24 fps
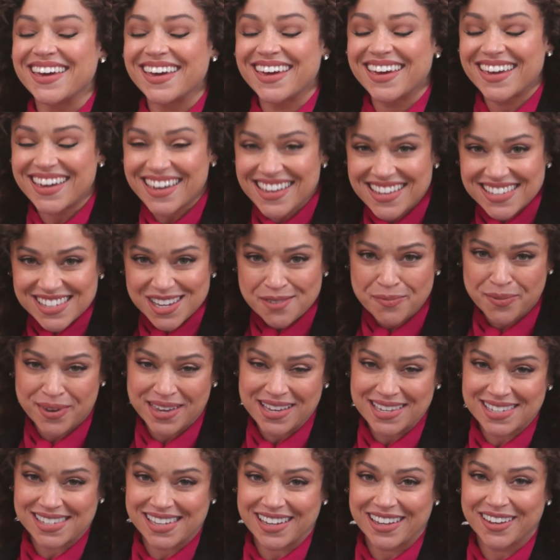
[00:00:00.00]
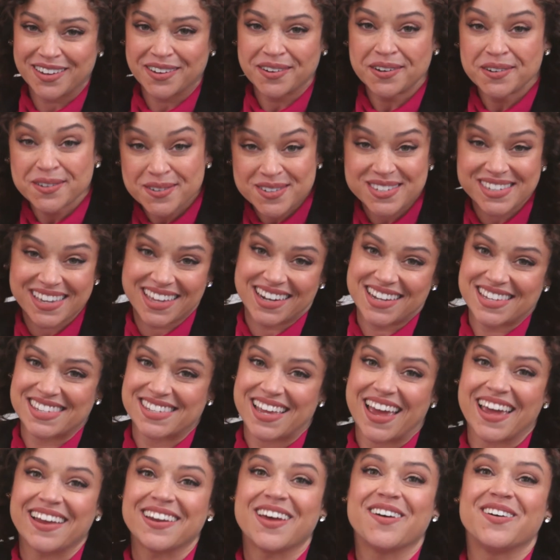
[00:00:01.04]
easy peasy, who's going to
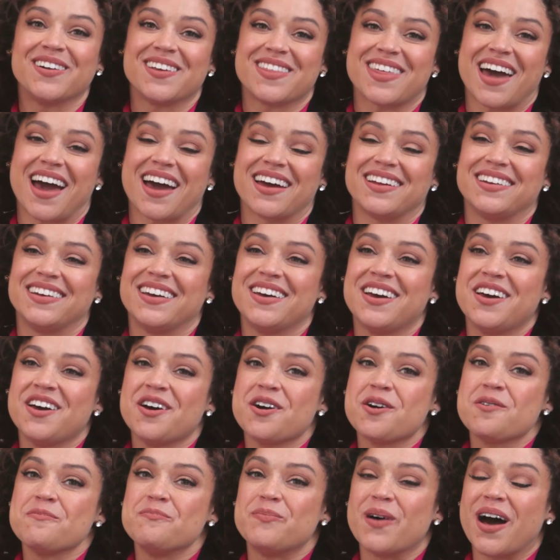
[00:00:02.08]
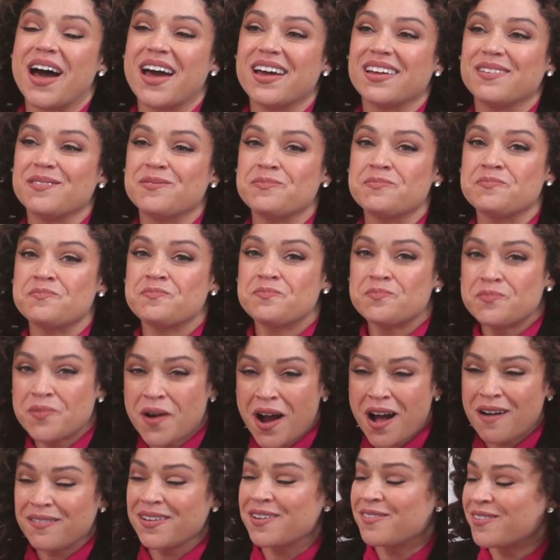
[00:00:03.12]
say no to that? But
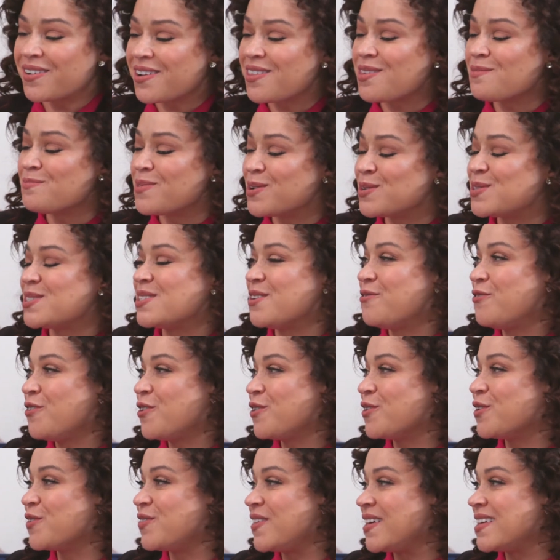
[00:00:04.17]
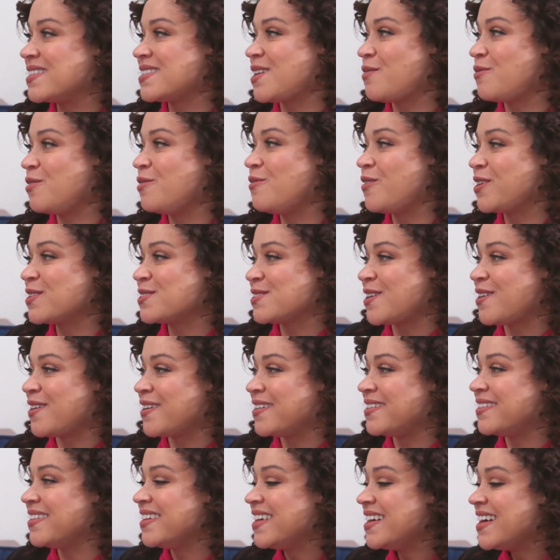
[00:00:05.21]
probably one of the most difficult things that we worked
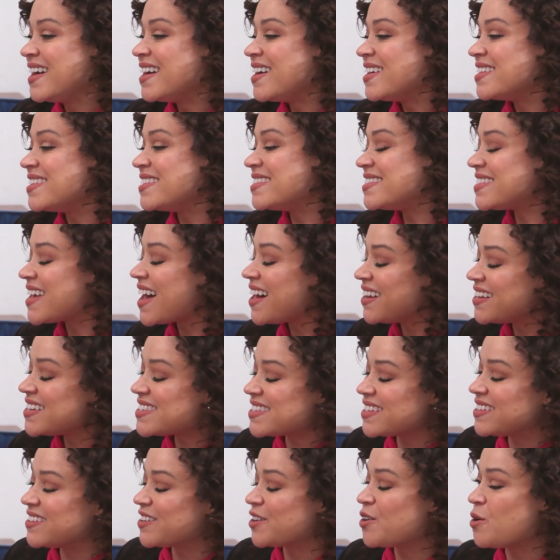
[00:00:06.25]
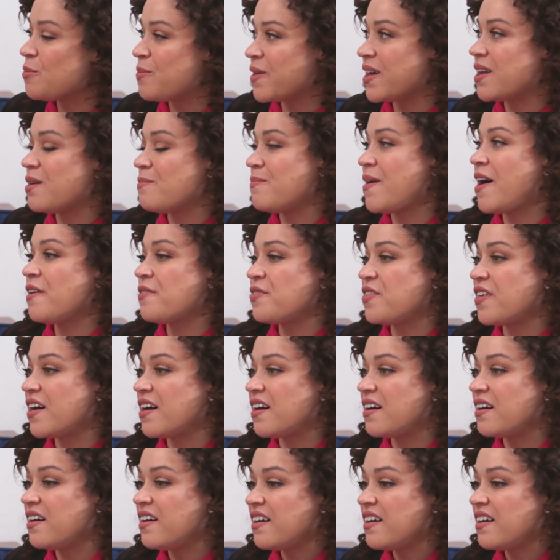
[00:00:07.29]
on. Tell us a little bit about the